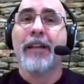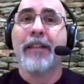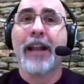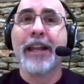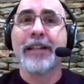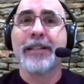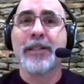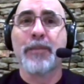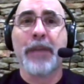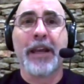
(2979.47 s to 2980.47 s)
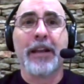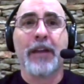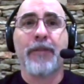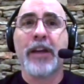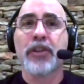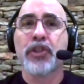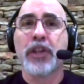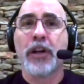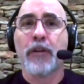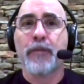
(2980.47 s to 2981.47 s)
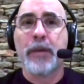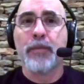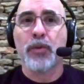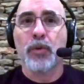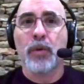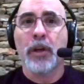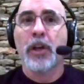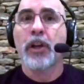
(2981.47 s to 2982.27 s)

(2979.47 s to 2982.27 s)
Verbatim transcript: that I anticipate a fair share of people who